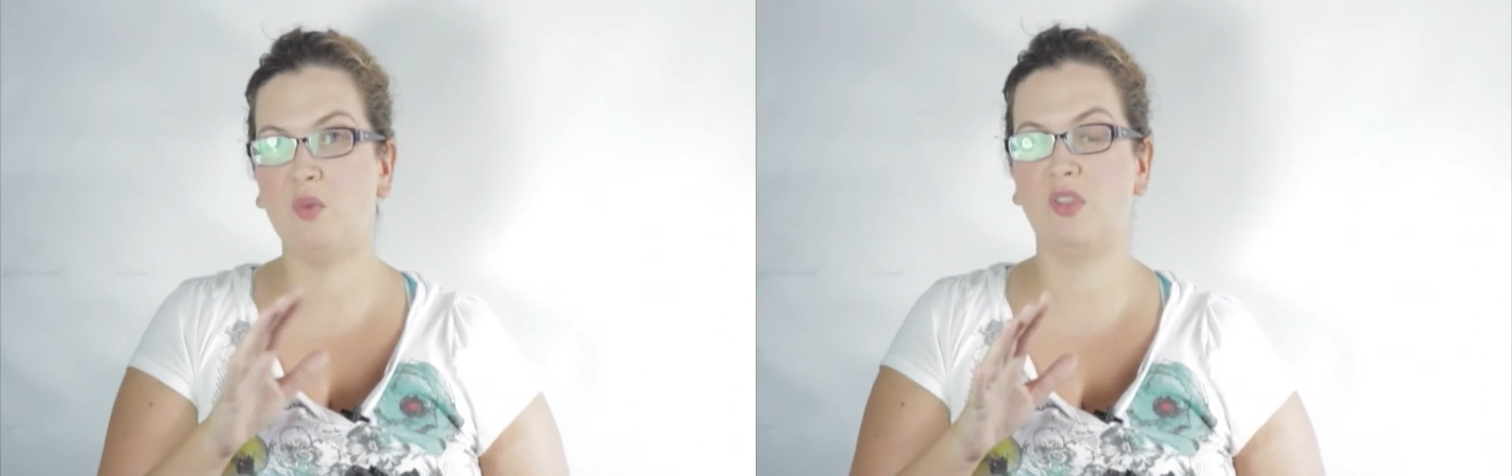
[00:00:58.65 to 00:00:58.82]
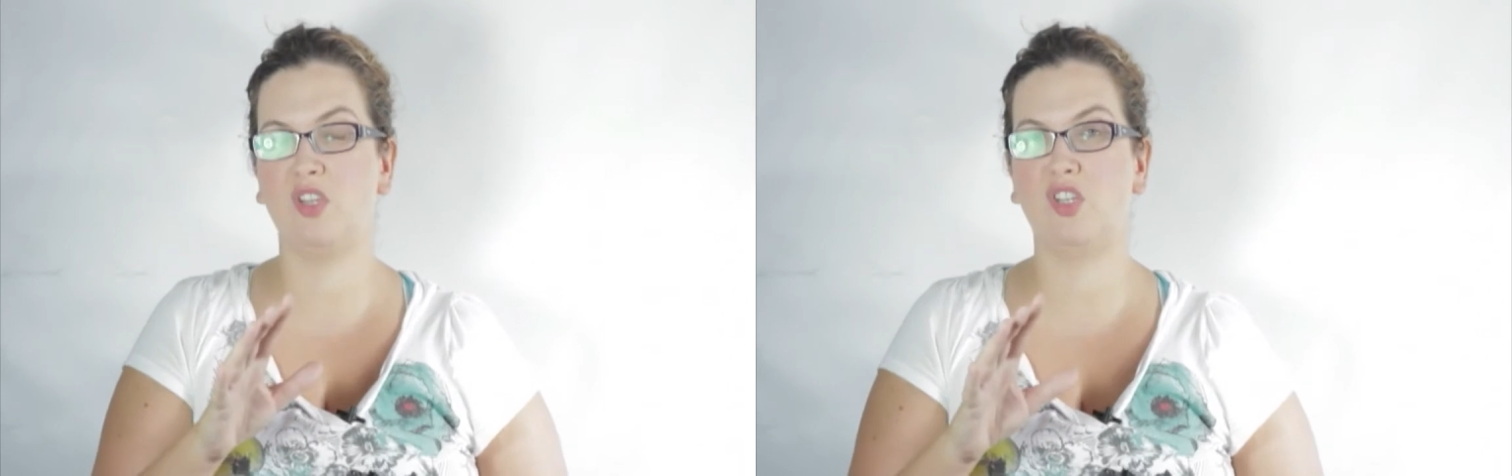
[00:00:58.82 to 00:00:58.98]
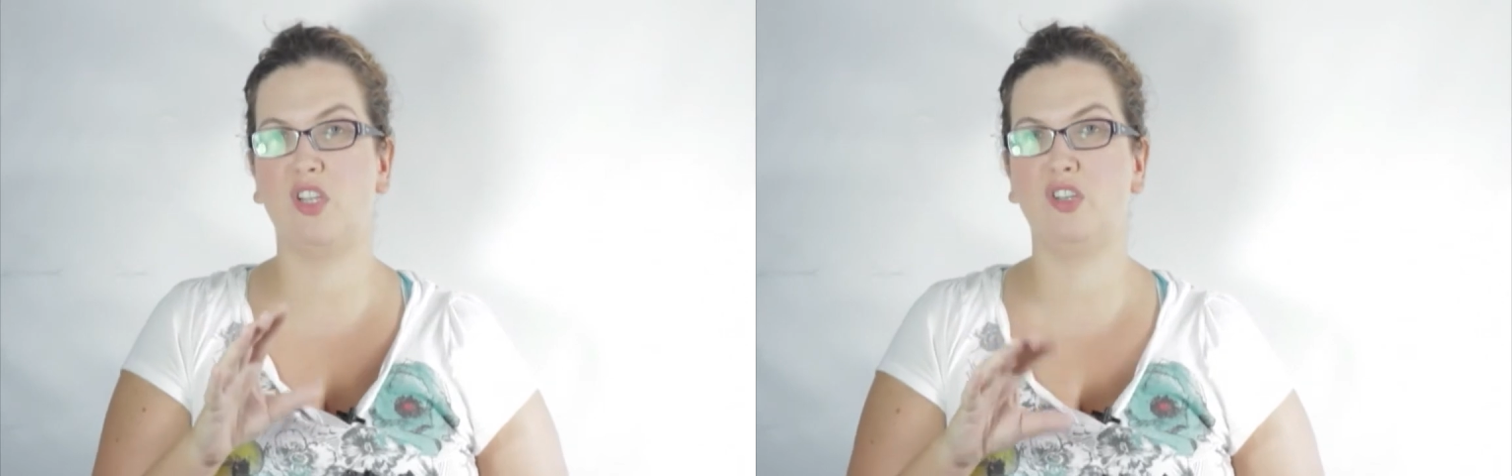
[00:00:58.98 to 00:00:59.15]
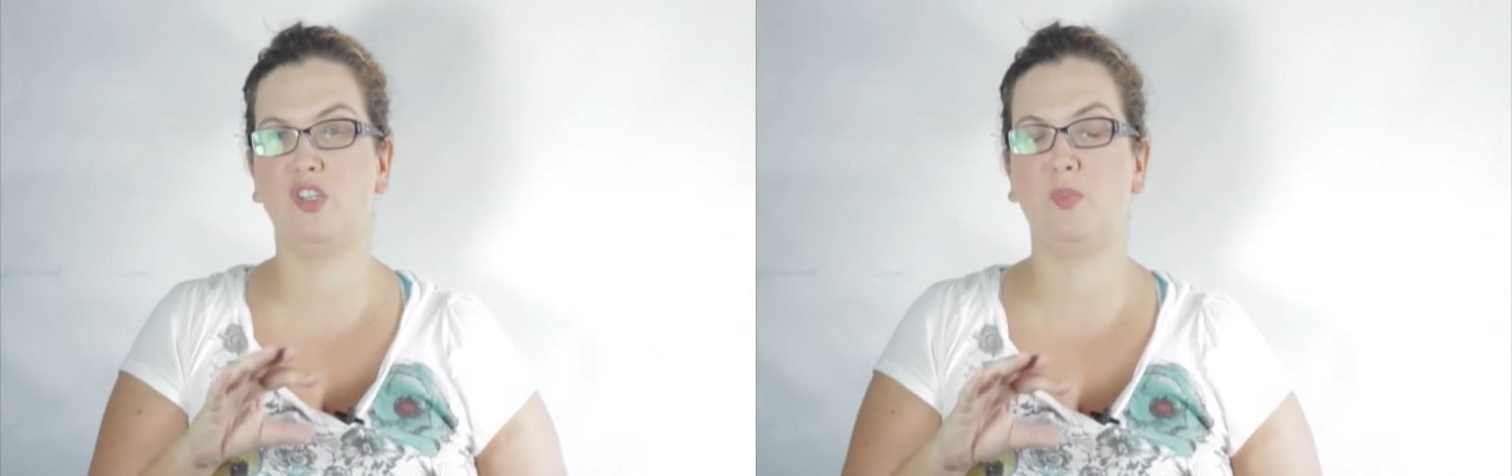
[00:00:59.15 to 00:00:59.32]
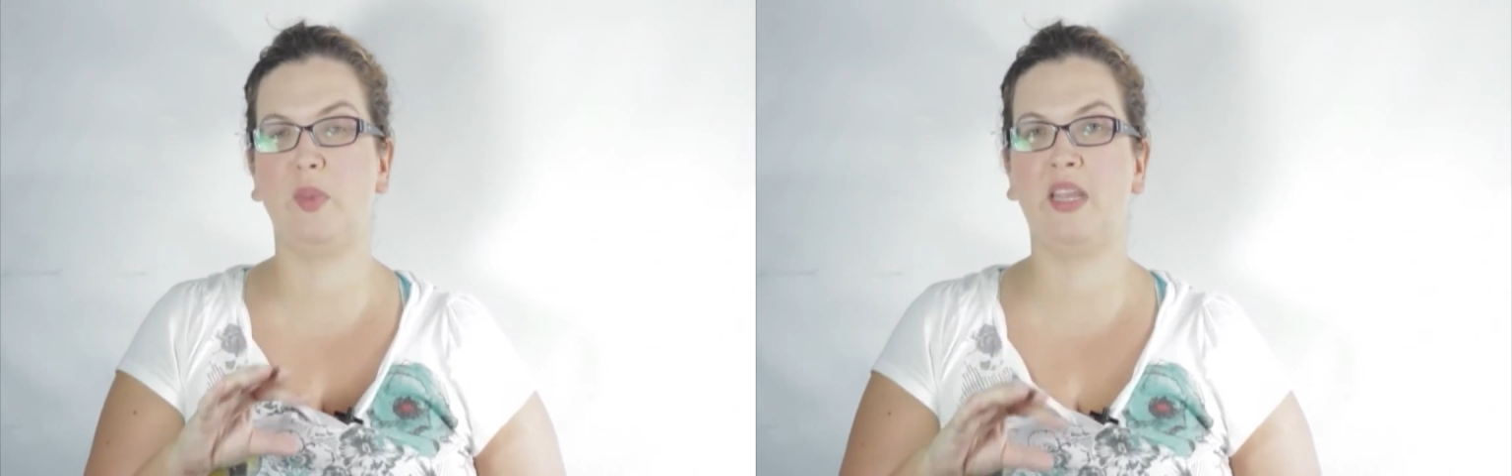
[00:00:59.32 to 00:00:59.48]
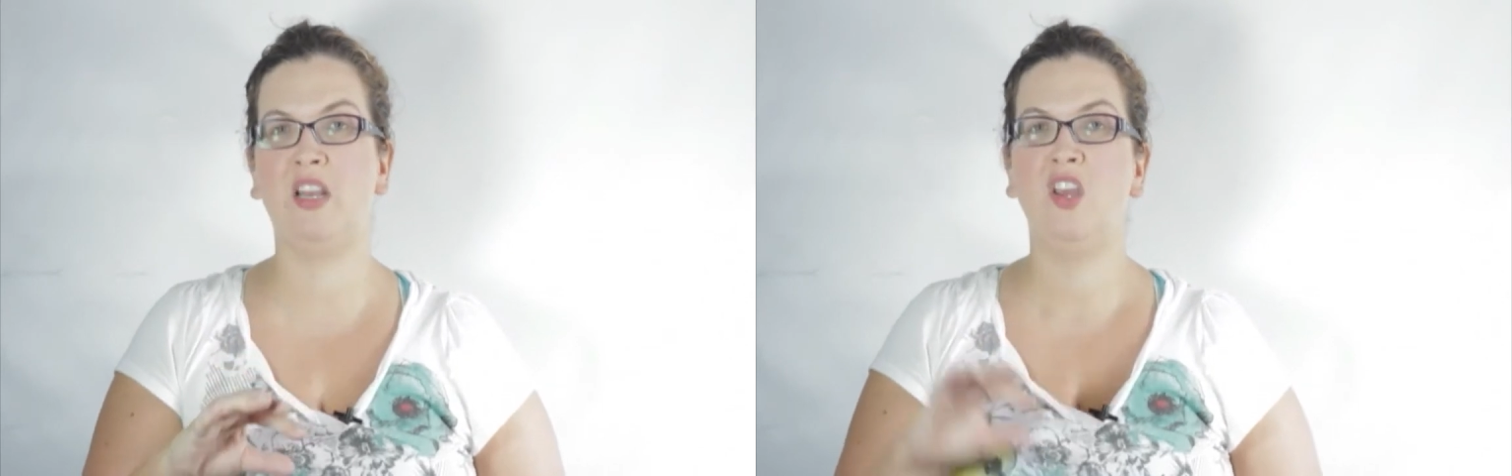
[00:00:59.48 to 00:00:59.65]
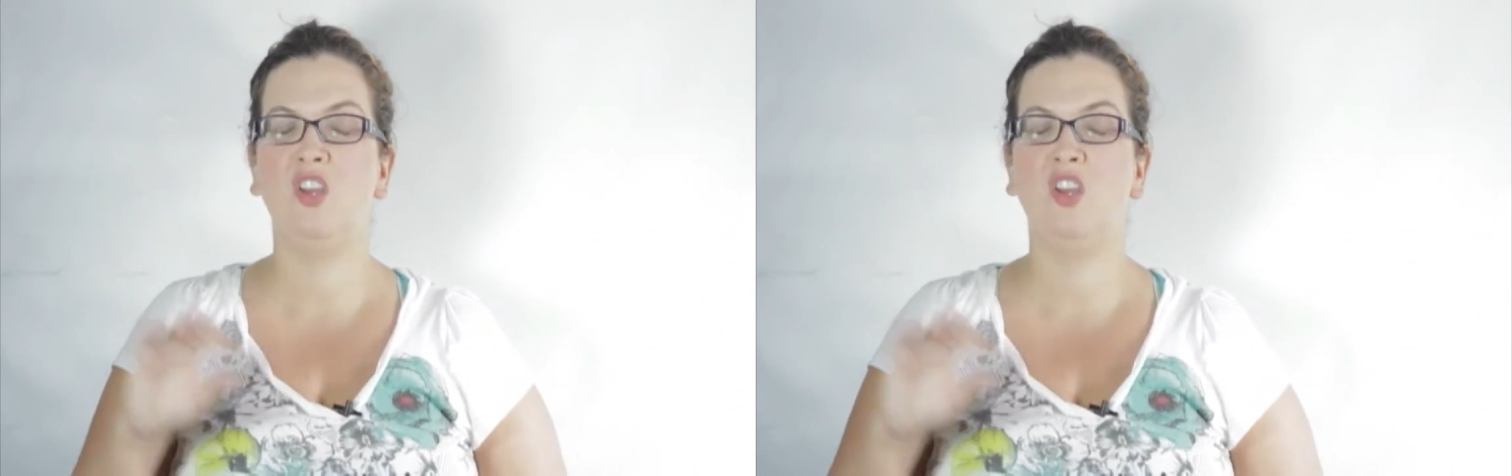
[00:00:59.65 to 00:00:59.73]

with the shutter speed